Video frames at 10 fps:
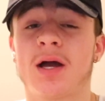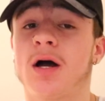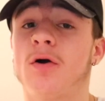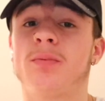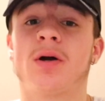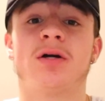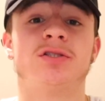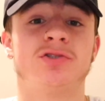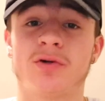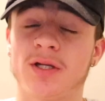I hope y'all
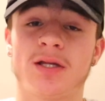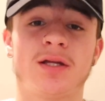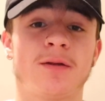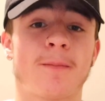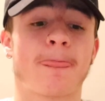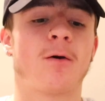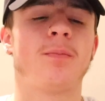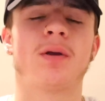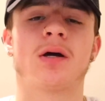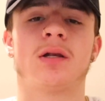enjoyed it. I
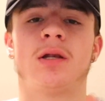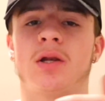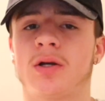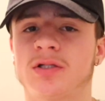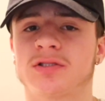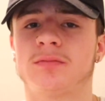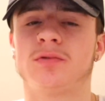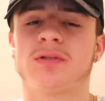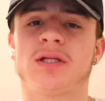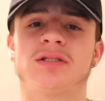hope y'all learned some new
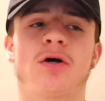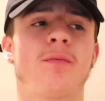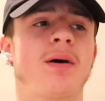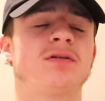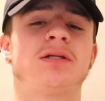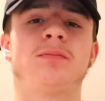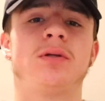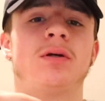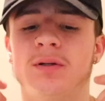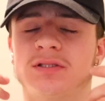things. I hope I was able
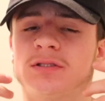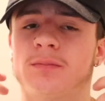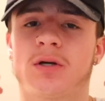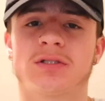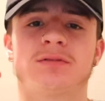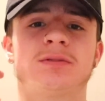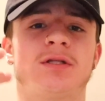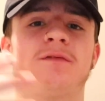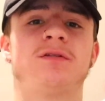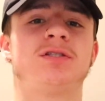to put some awesome
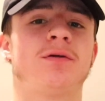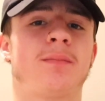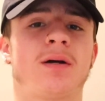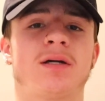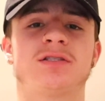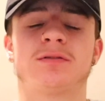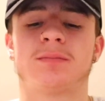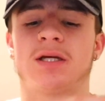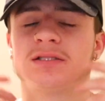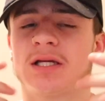stuff into your mind, some
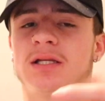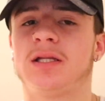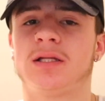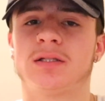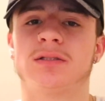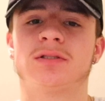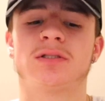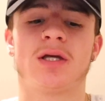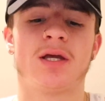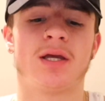nice ideas,
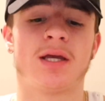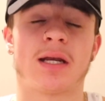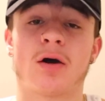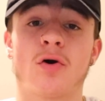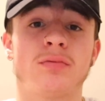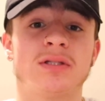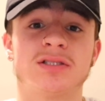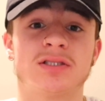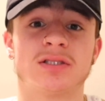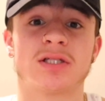and I hope
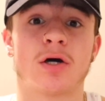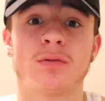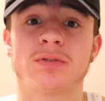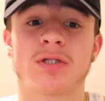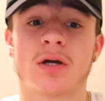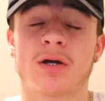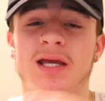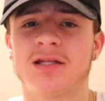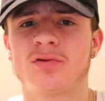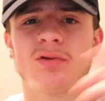this just helps y'all
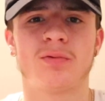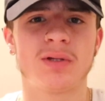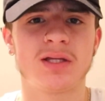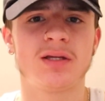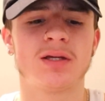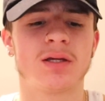get through the week.